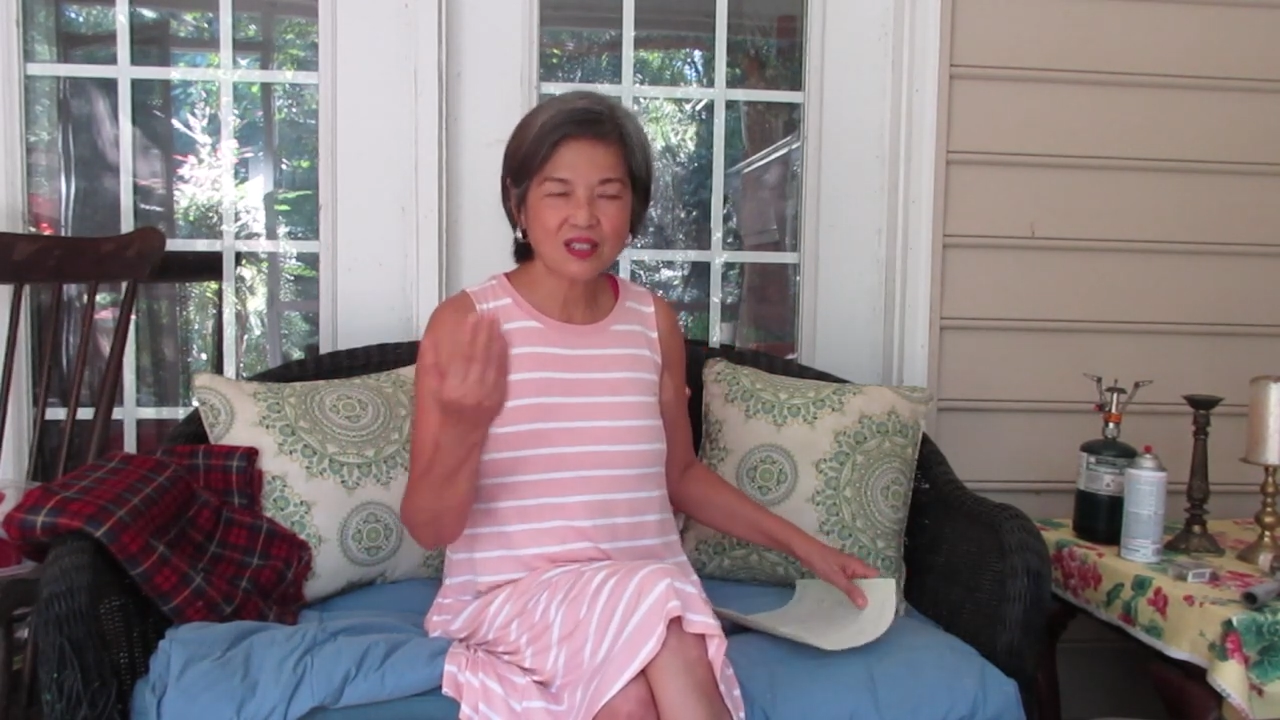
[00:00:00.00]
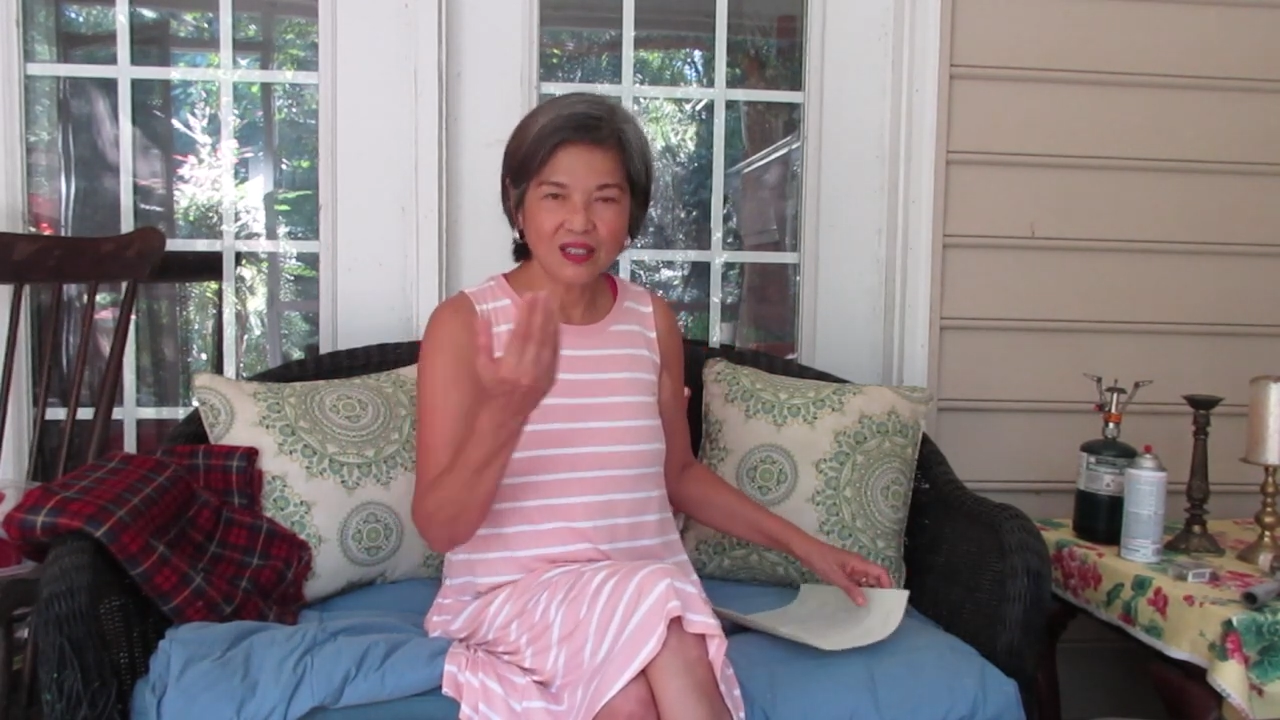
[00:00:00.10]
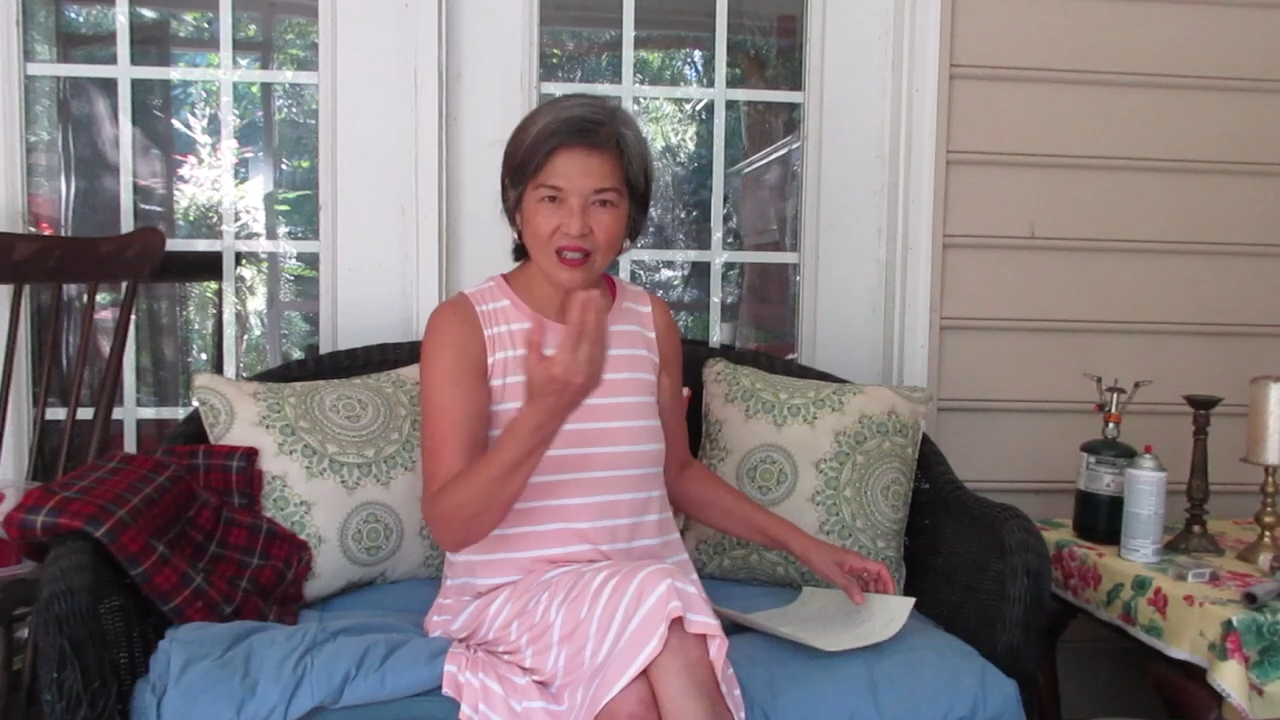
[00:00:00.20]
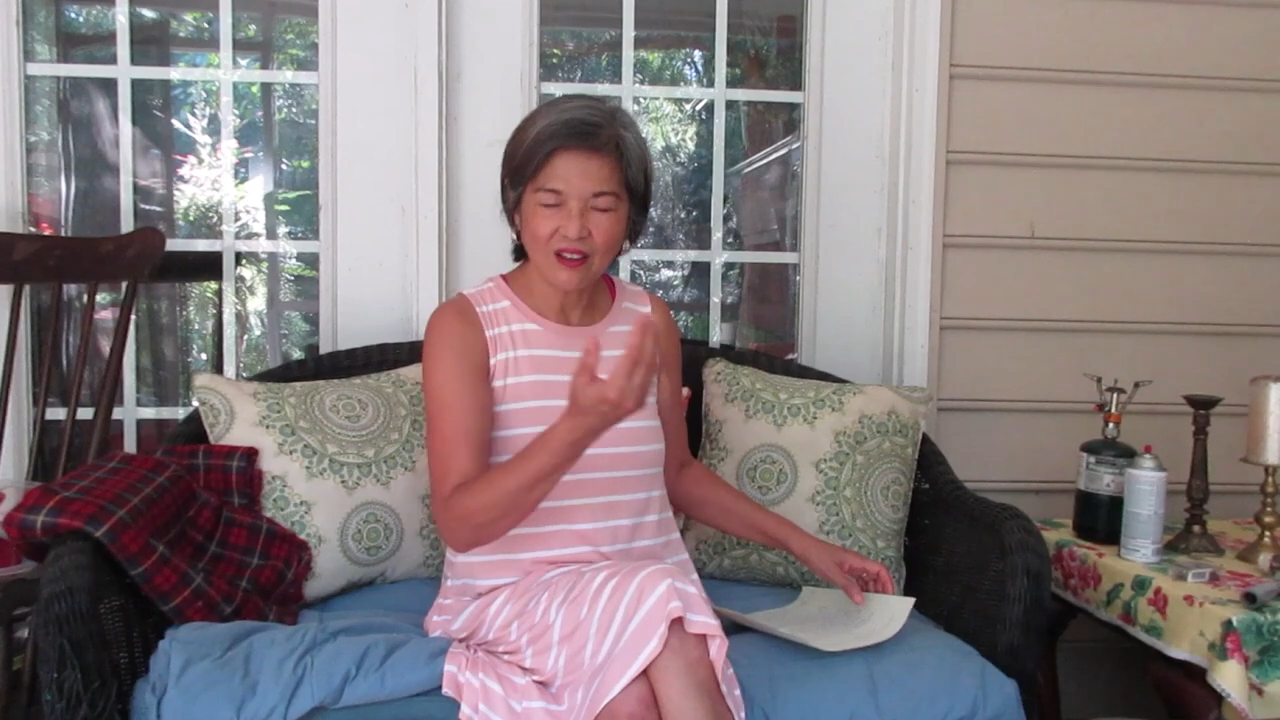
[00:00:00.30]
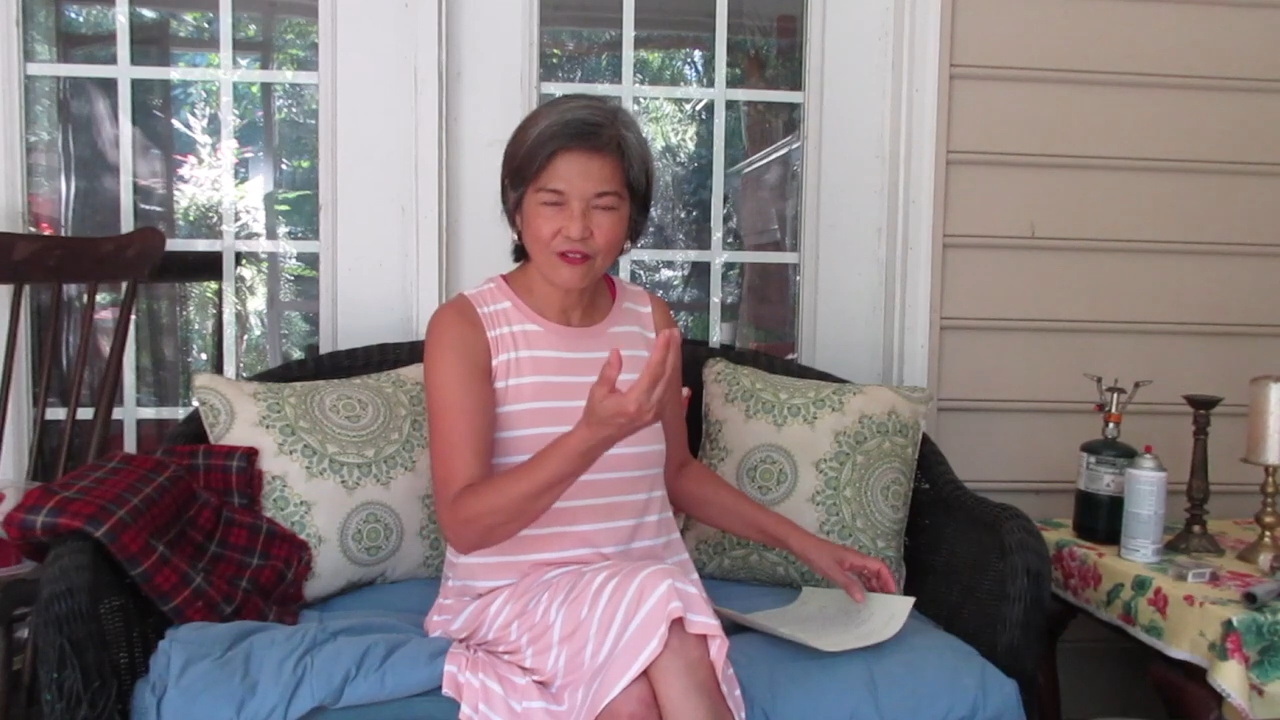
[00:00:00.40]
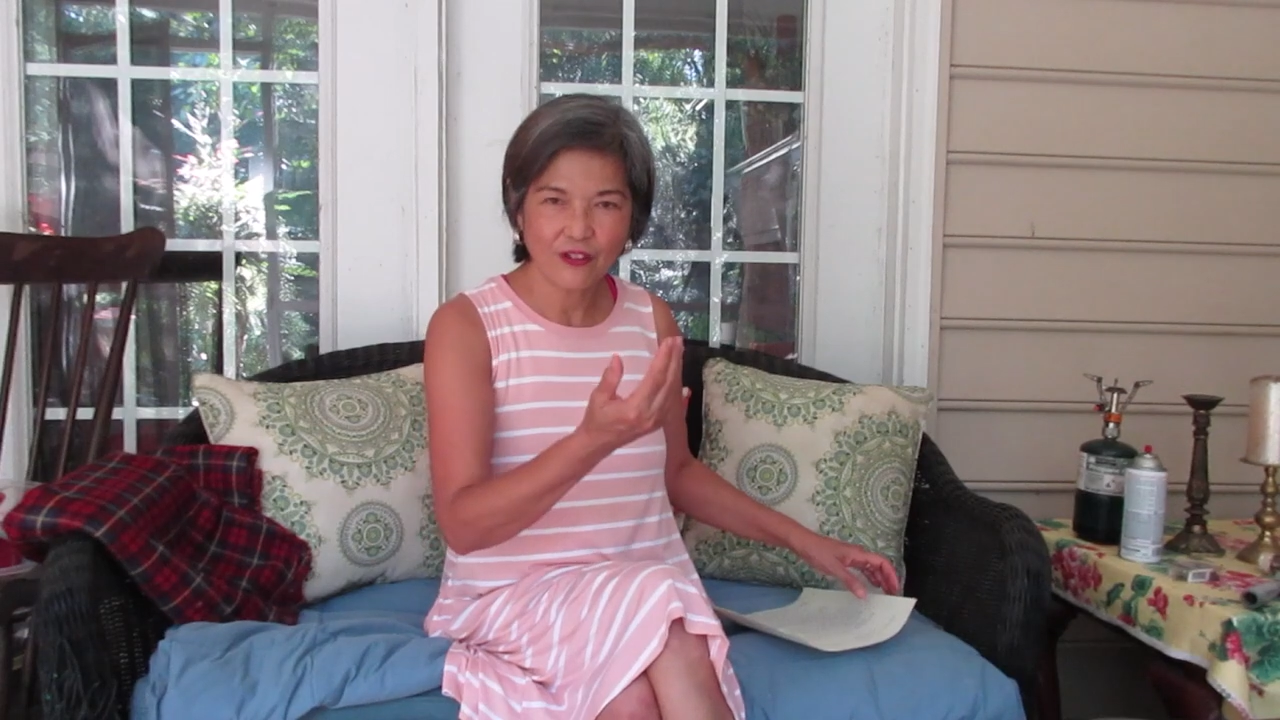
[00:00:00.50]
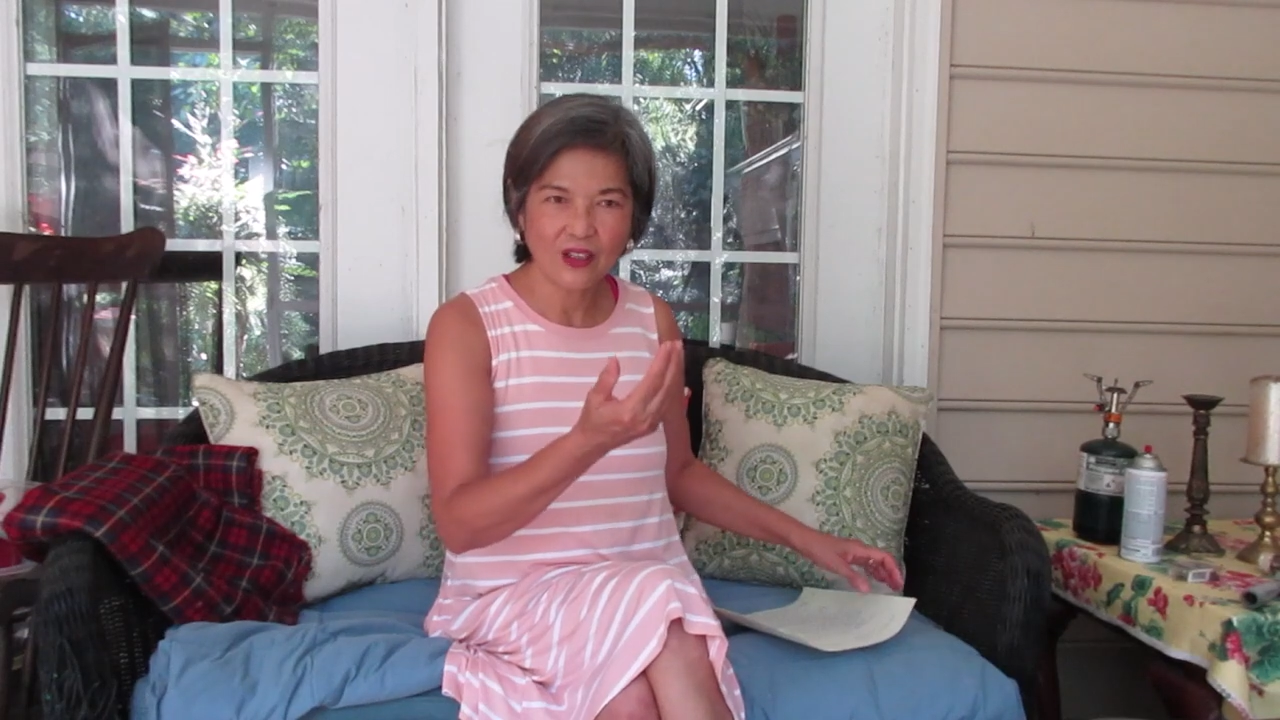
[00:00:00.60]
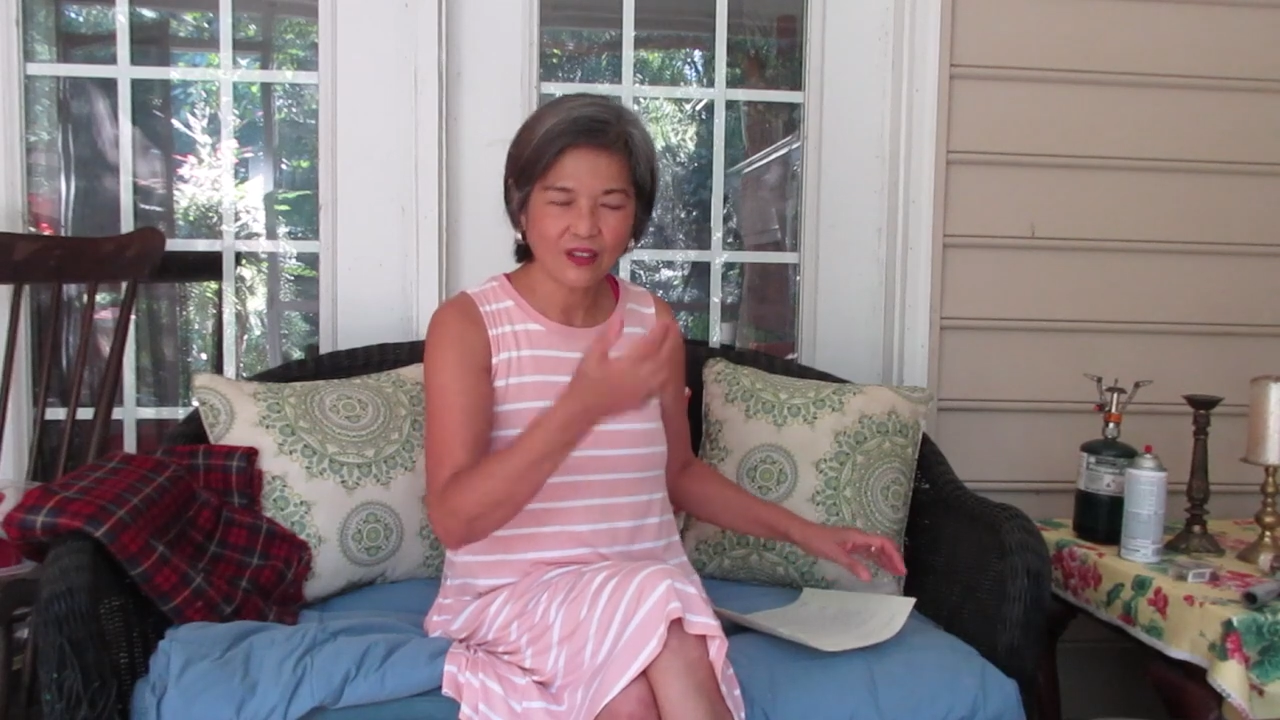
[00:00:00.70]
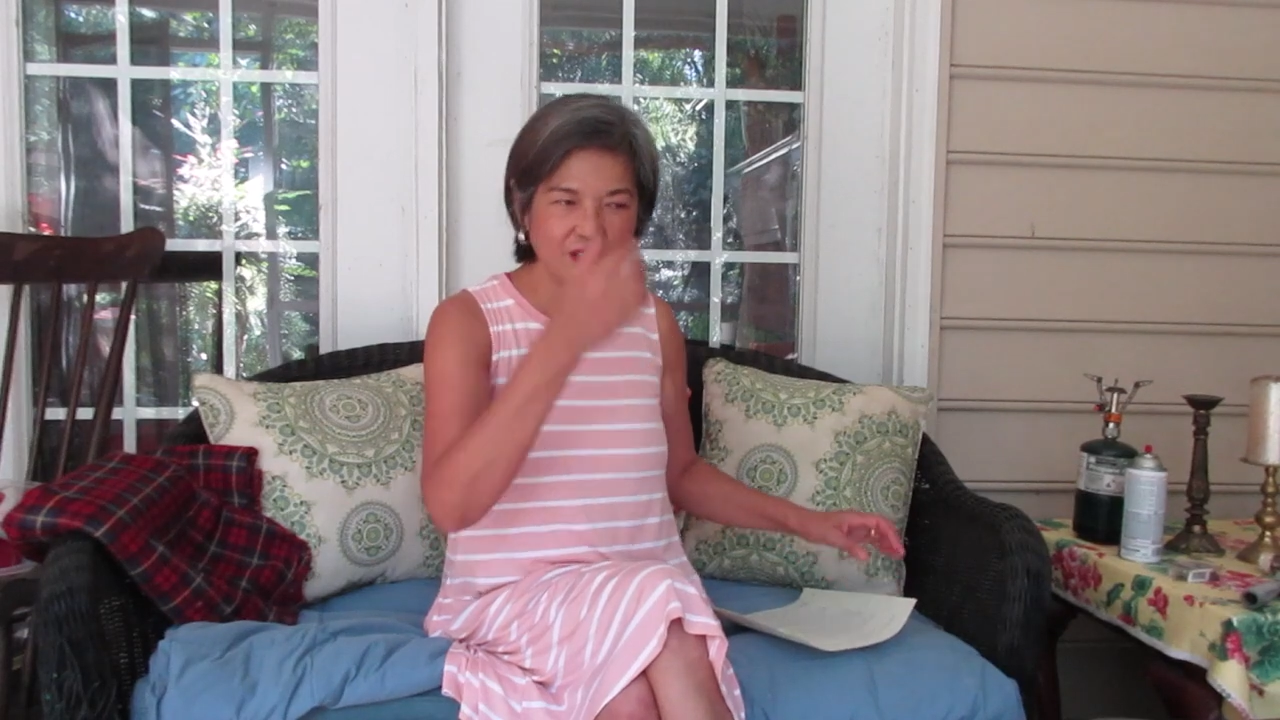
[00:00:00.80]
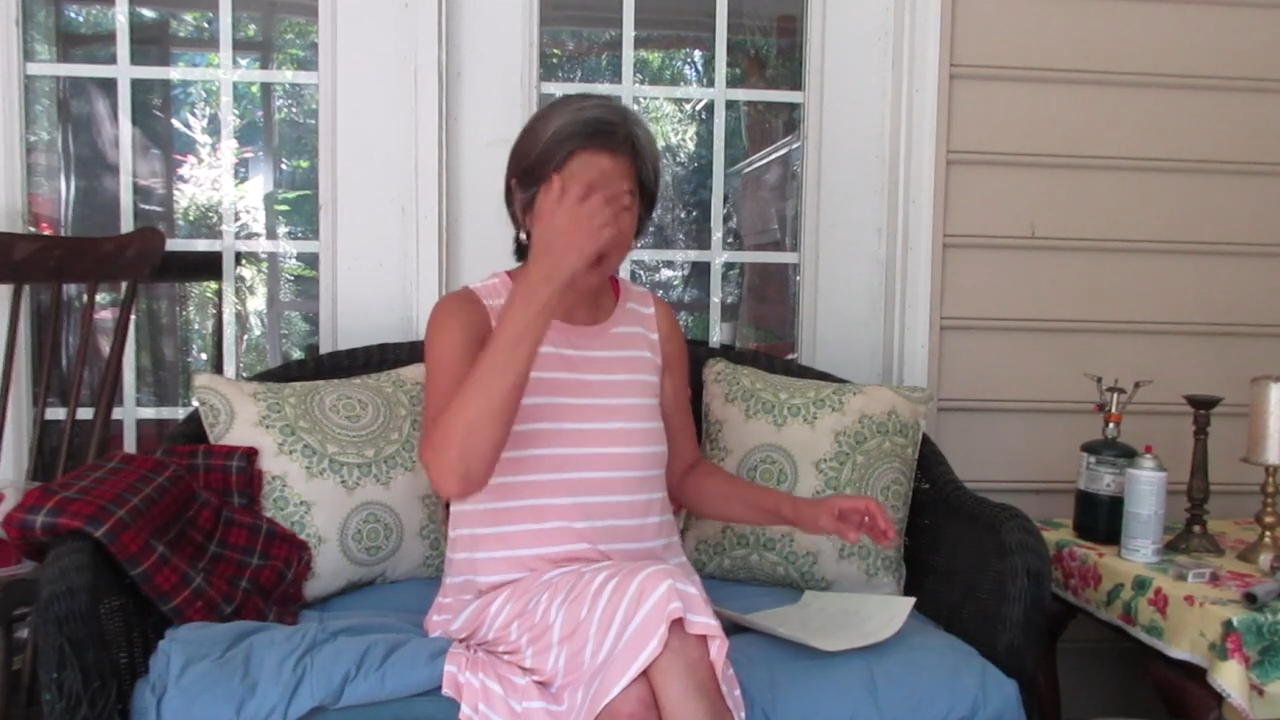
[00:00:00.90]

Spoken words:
left the United